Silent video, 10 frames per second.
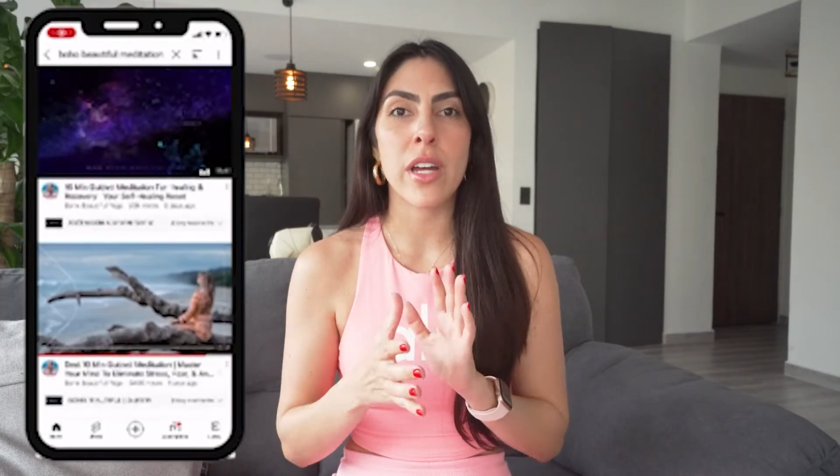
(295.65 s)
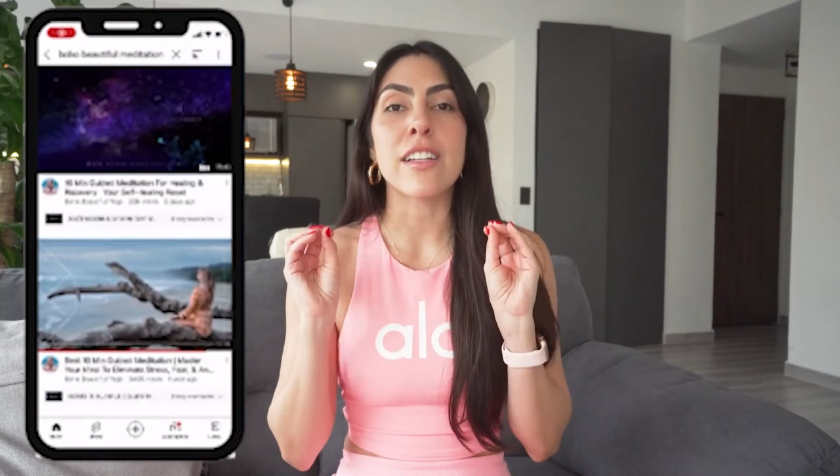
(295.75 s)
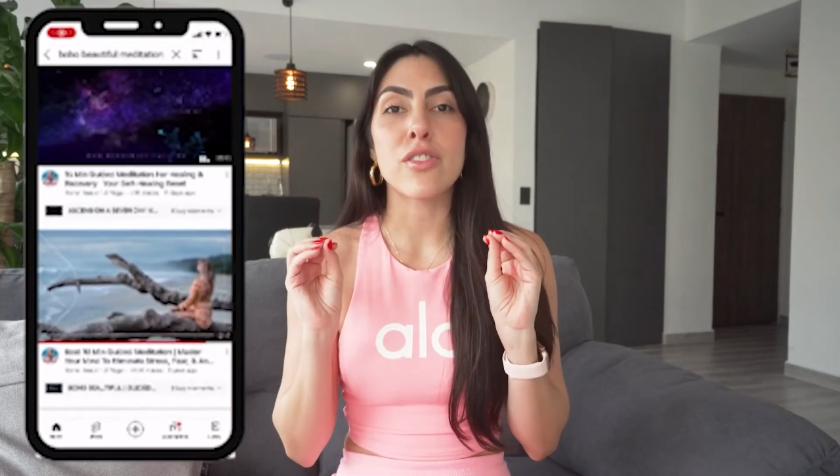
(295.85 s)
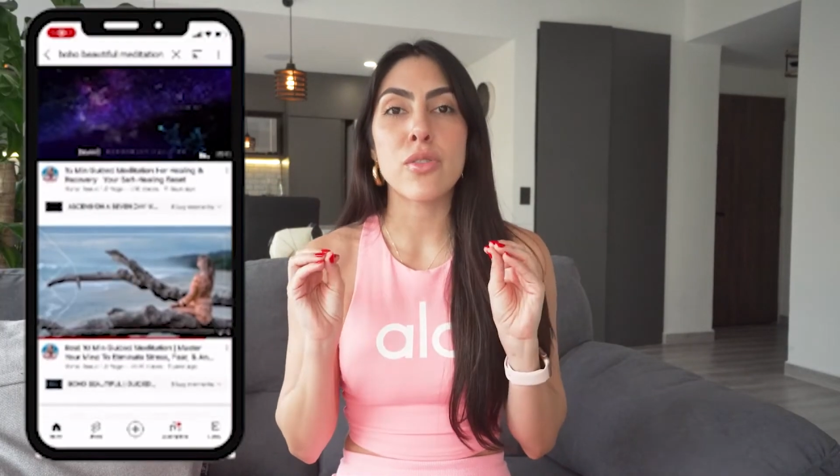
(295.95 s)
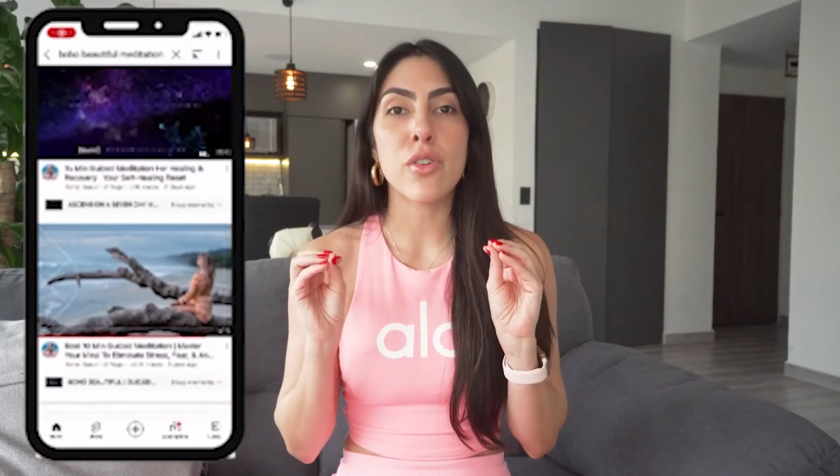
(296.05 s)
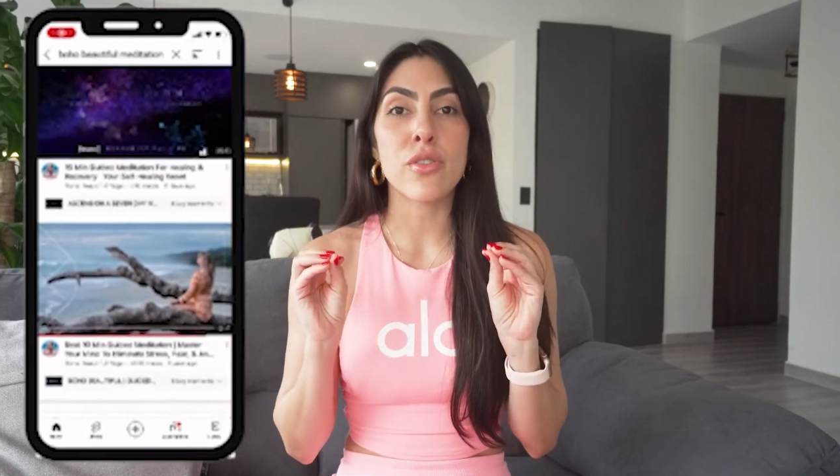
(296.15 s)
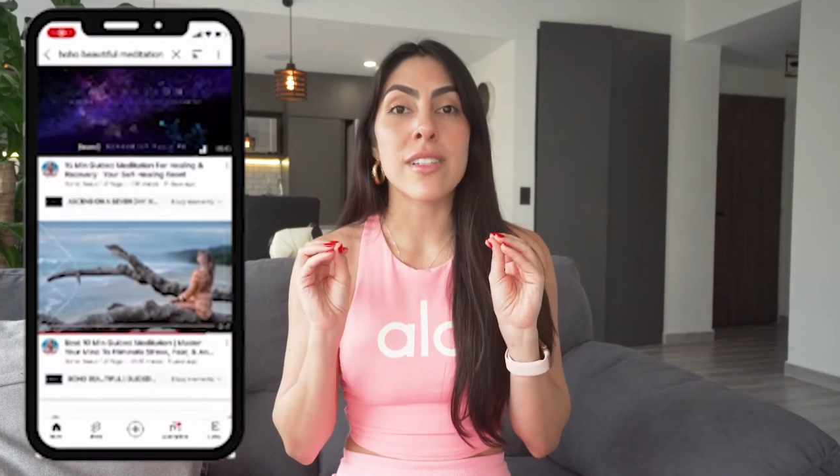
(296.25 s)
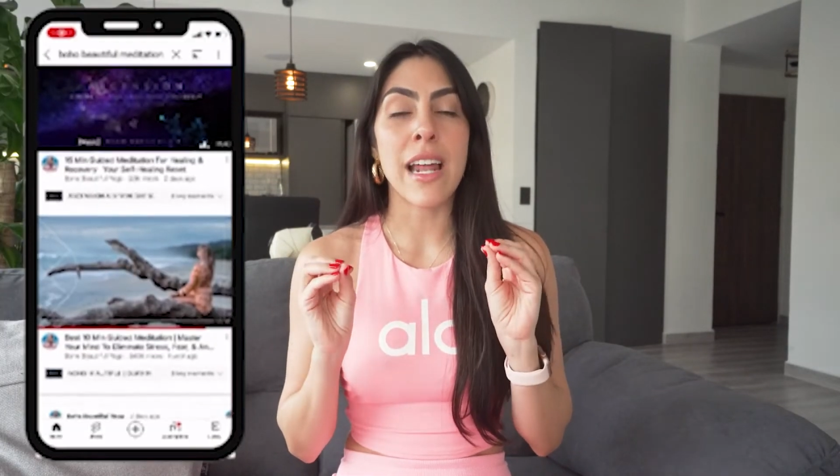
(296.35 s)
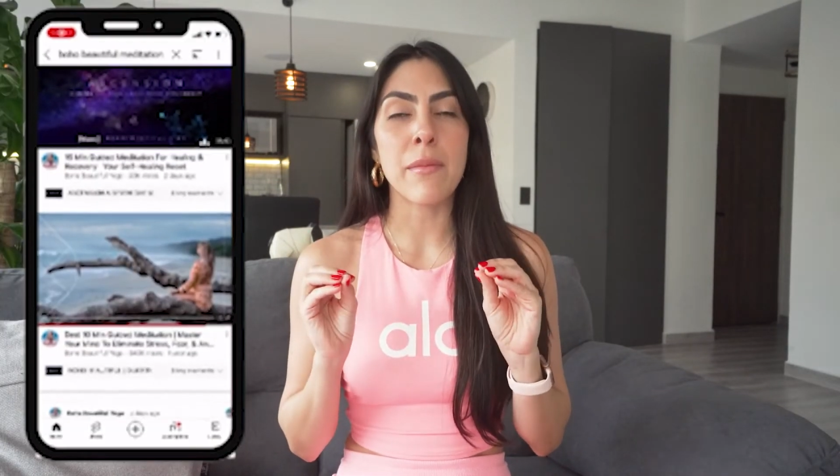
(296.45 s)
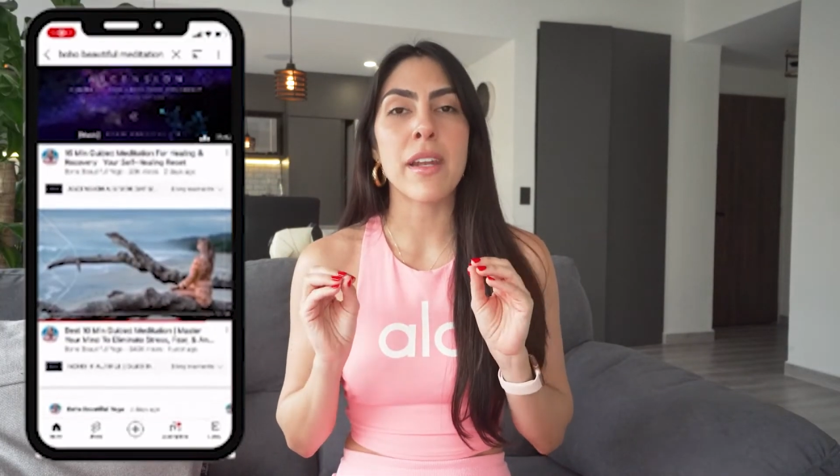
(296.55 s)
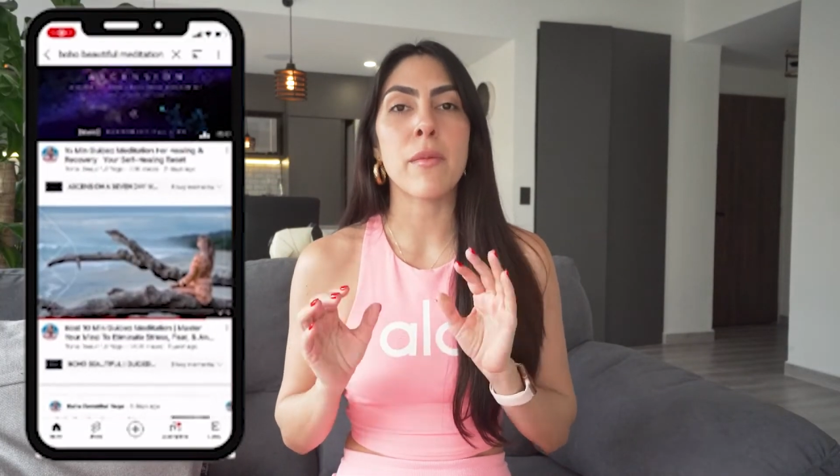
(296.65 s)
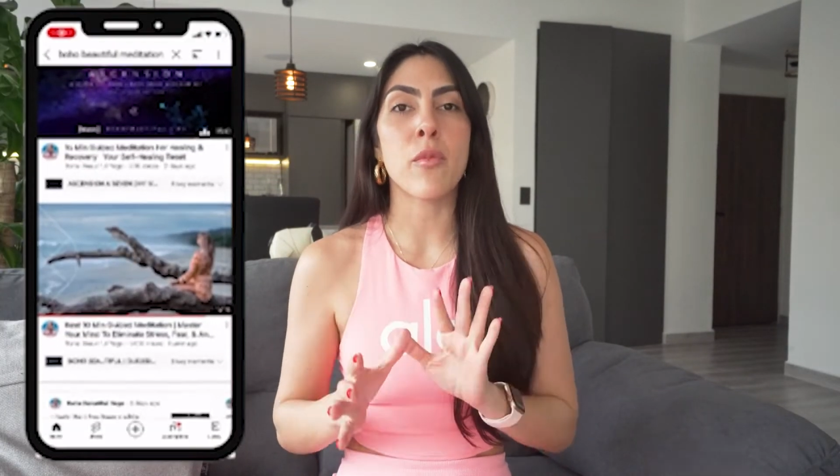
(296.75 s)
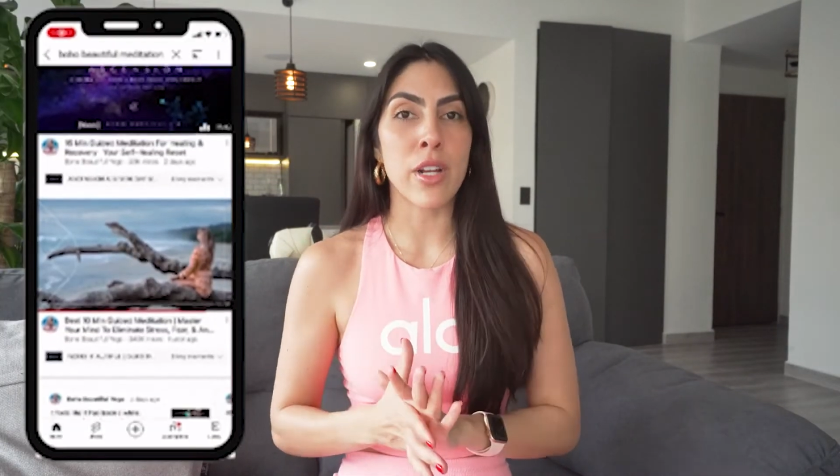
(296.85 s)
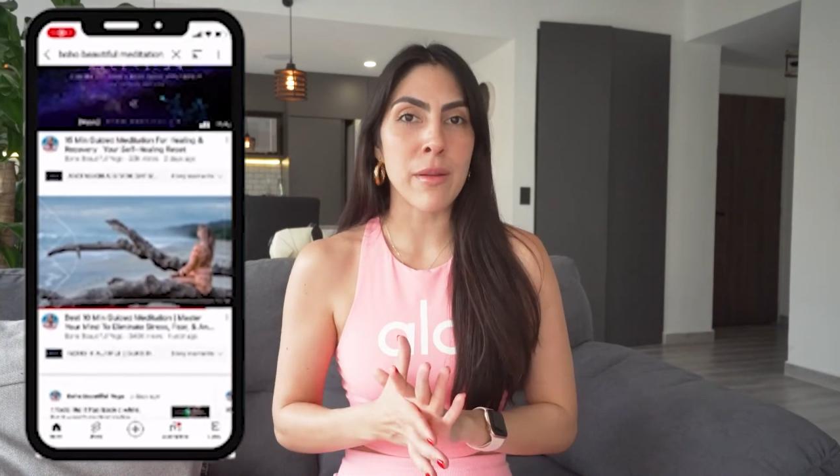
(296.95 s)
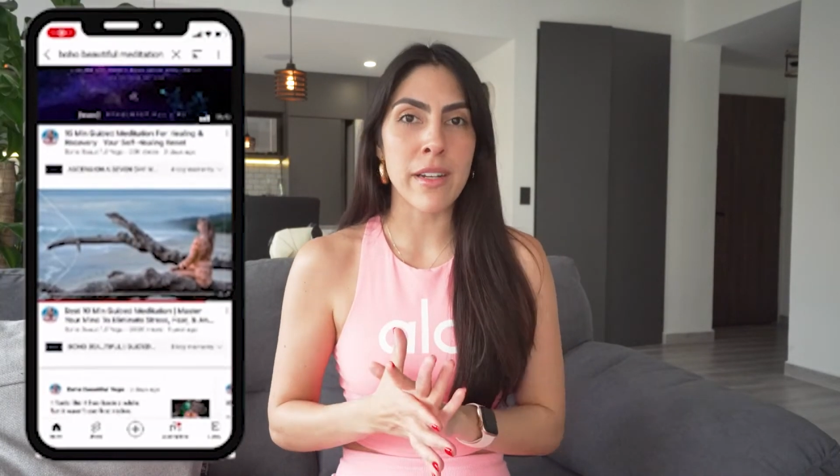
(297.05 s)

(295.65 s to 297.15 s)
and I do her 10-minute morning